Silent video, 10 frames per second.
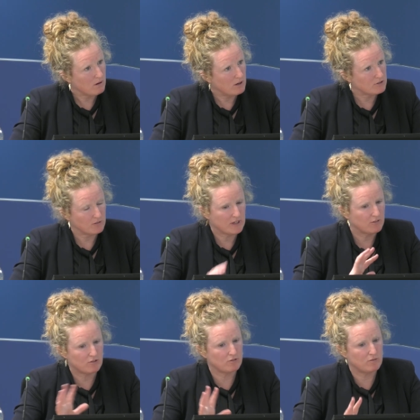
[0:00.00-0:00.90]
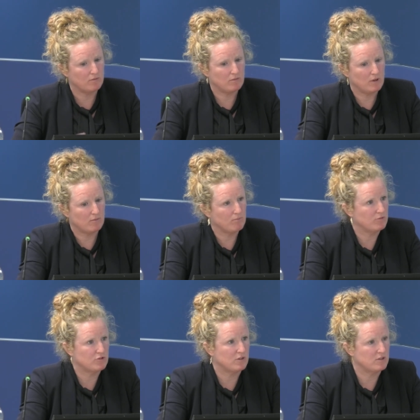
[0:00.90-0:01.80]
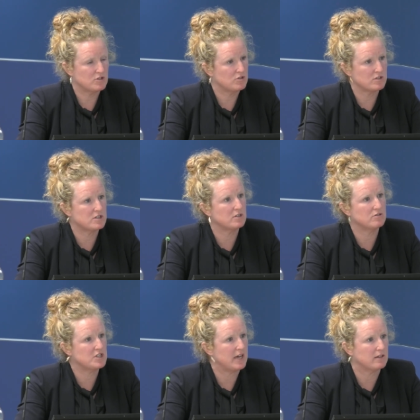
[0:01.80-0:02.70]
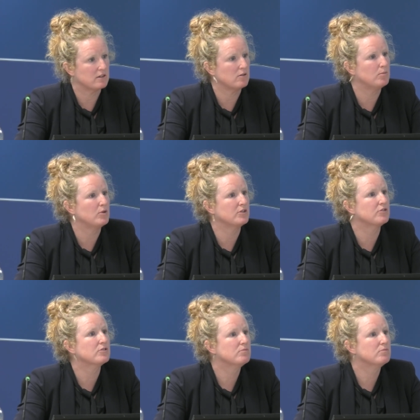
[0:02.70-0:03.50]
I don't think it's just a technical point.